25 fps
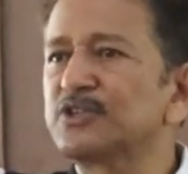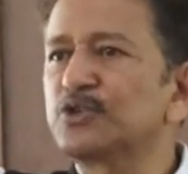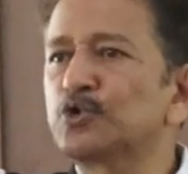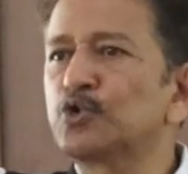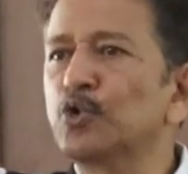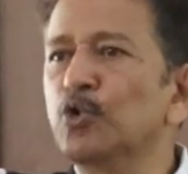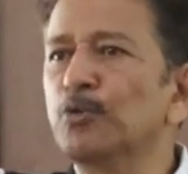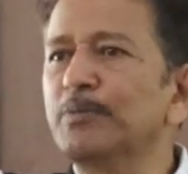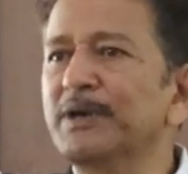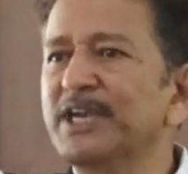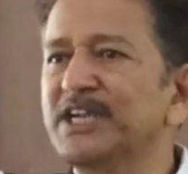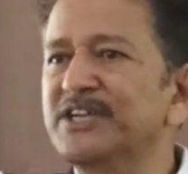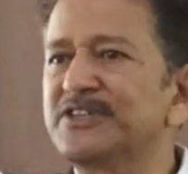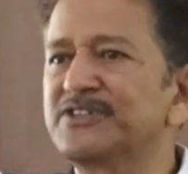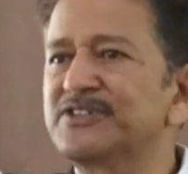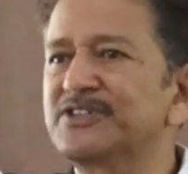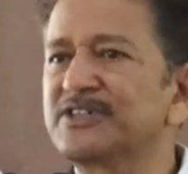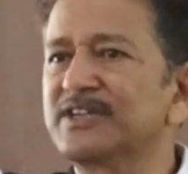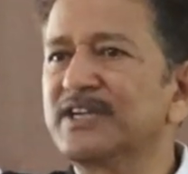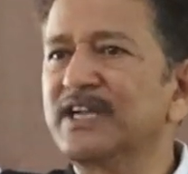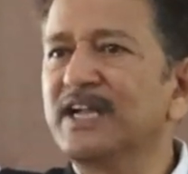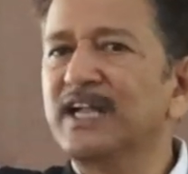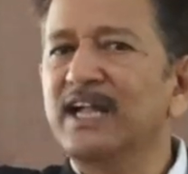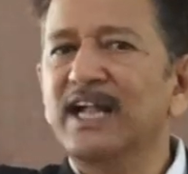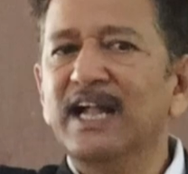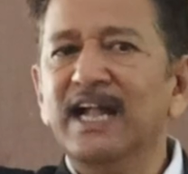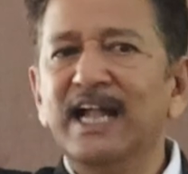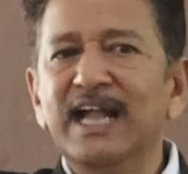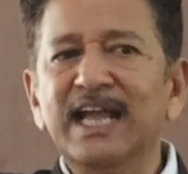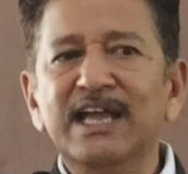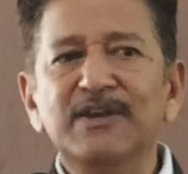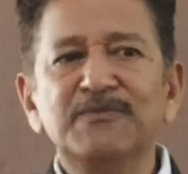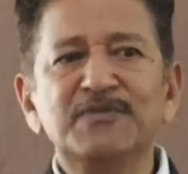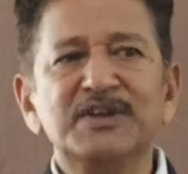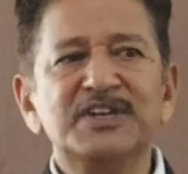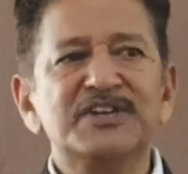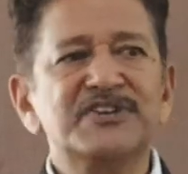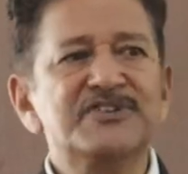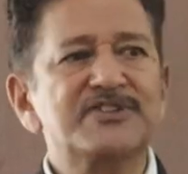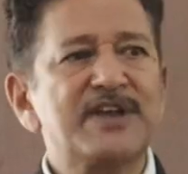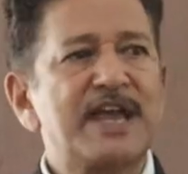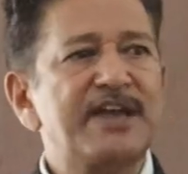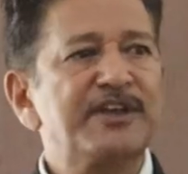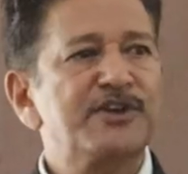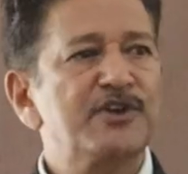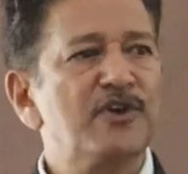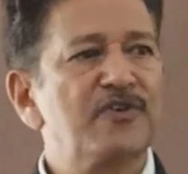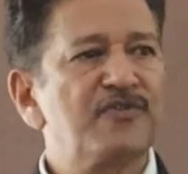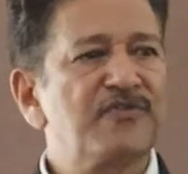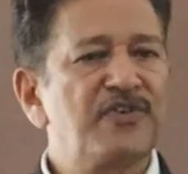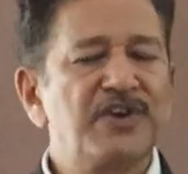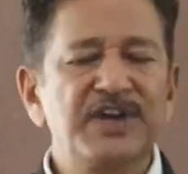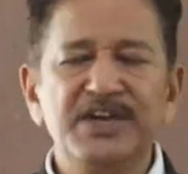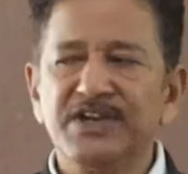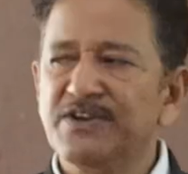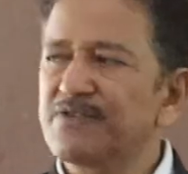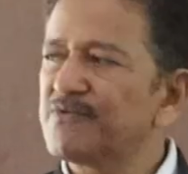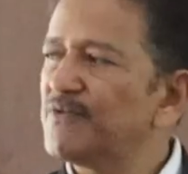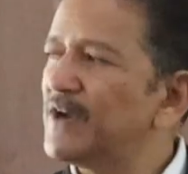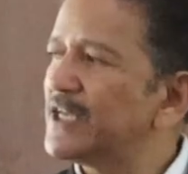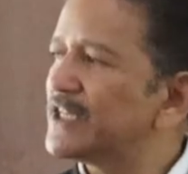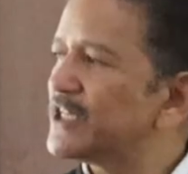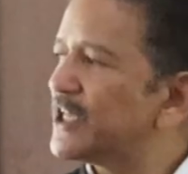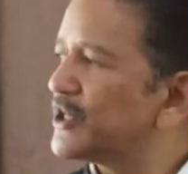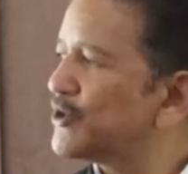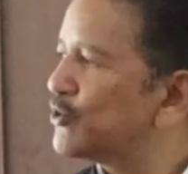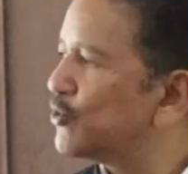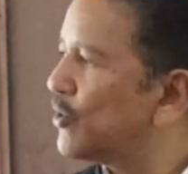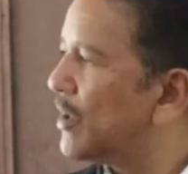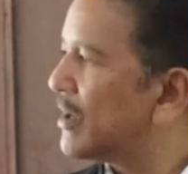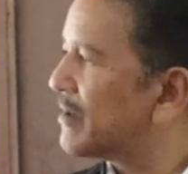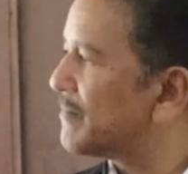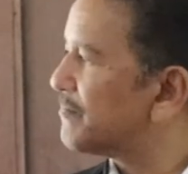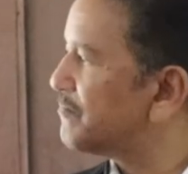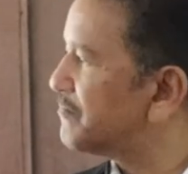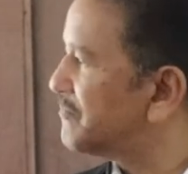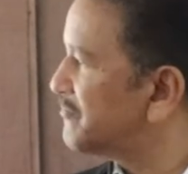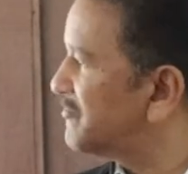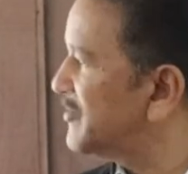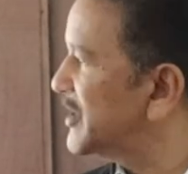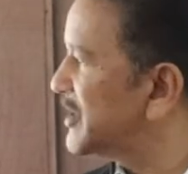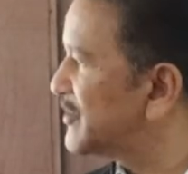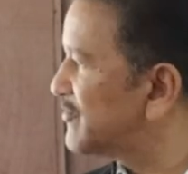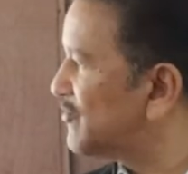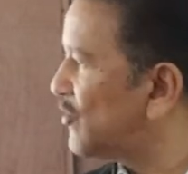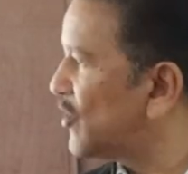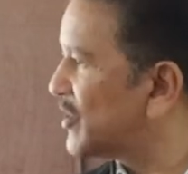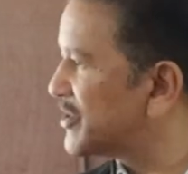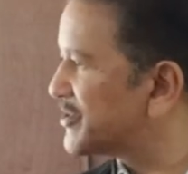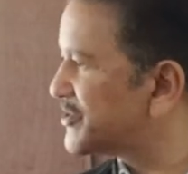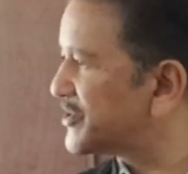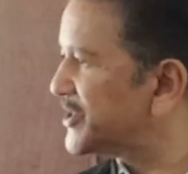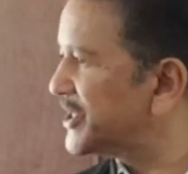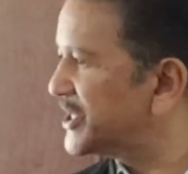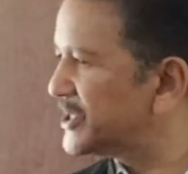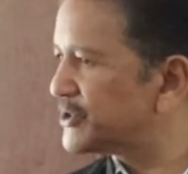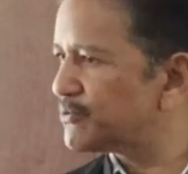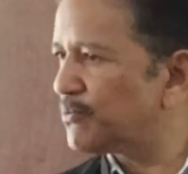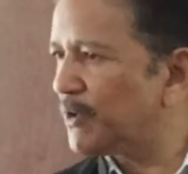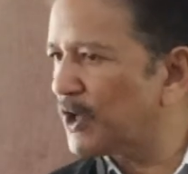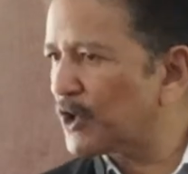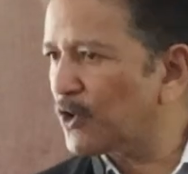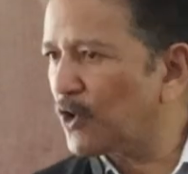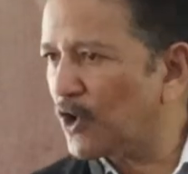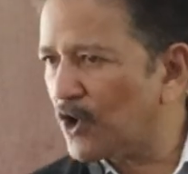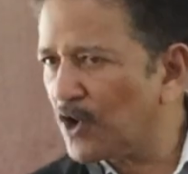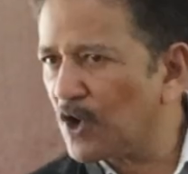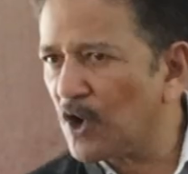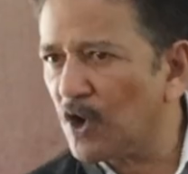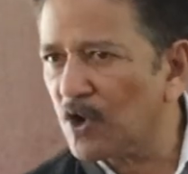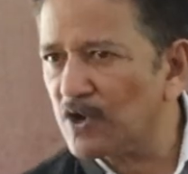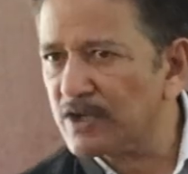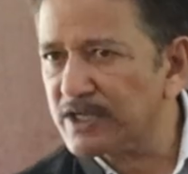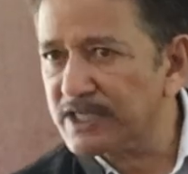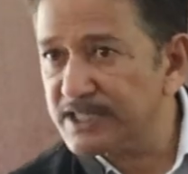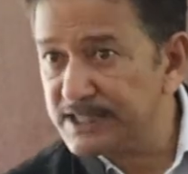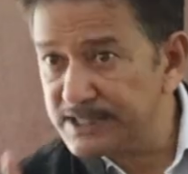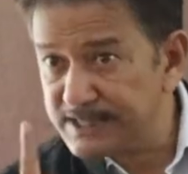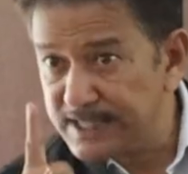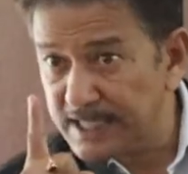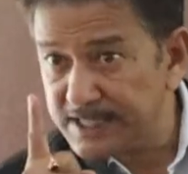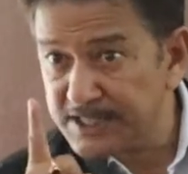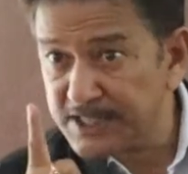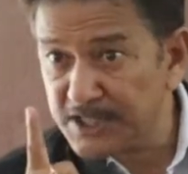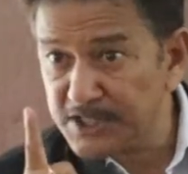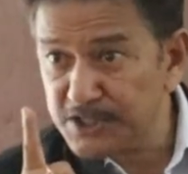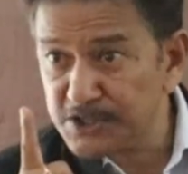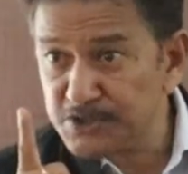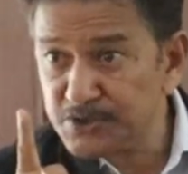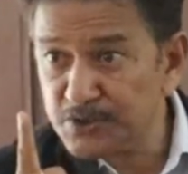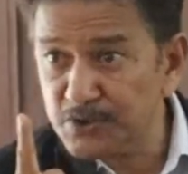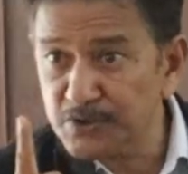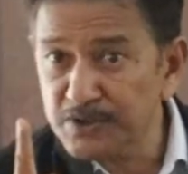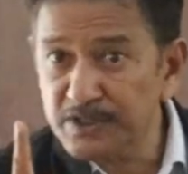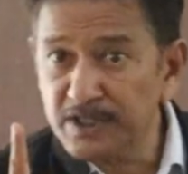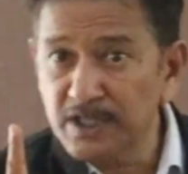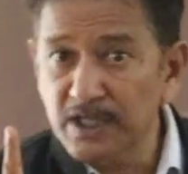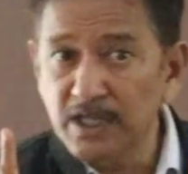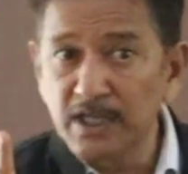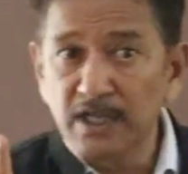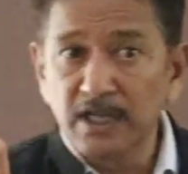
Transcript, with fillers: two minutes and we decide your fate, whether you are fit for stage one or not. Is that understood?